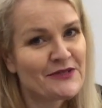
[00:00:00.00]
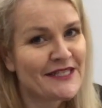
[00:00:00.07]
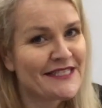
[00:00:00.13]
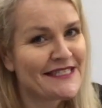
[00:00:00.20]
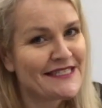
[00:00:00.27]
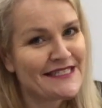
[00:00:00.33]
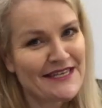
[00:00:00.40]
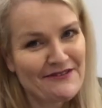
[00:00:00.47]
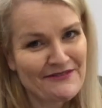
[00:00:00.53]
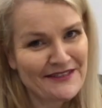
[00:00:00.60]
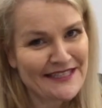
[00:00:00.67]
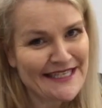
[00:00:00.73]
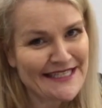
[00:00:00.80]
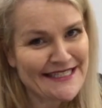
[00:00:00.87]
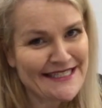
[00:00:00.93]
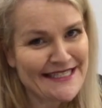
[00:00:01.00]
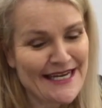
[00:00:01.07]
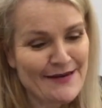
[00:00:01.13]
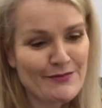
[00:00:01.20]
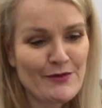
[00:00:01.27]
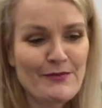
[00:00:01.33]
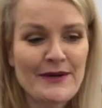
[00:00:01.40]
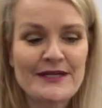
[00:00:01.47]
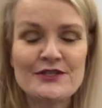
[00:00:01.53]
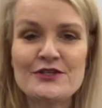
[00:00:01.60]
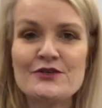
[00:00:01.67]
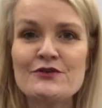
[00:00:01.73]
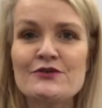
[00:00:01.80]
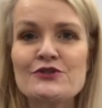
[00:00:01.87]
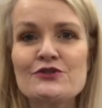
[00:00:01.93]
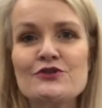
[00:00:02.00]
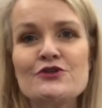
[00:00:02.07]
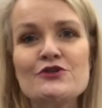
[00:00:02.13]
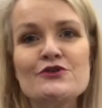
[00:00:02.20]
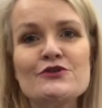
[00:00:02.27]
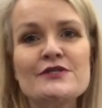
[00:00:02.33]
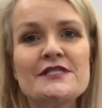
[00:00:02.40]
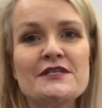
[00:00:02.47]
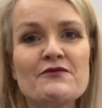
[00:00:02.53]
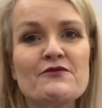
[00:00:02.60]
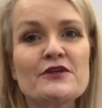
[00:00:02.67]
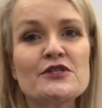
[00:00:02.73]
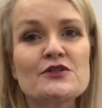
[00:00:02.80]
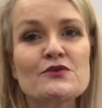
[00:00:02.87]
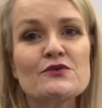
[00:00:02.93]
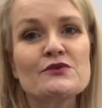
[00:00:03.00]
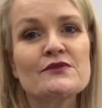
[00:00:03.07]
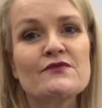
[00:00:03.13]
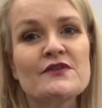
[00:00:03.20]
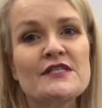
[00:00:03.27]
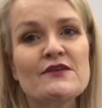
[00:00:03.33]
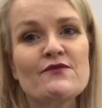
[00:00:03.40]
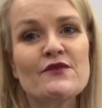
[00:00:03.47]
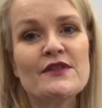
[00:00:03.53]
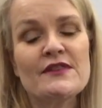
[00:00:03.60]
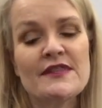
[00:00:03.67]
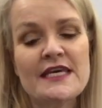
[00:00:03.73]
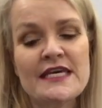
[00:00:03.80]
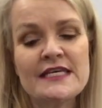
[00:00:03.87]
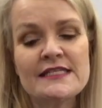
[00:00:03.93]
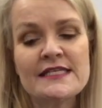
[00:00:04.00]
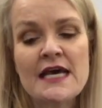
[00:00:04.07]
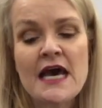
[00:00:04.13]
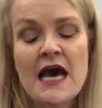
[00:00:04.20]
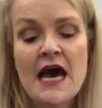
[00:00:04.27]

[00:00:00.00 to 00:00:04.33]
It's definitely a staple, but you should use different tools for different things.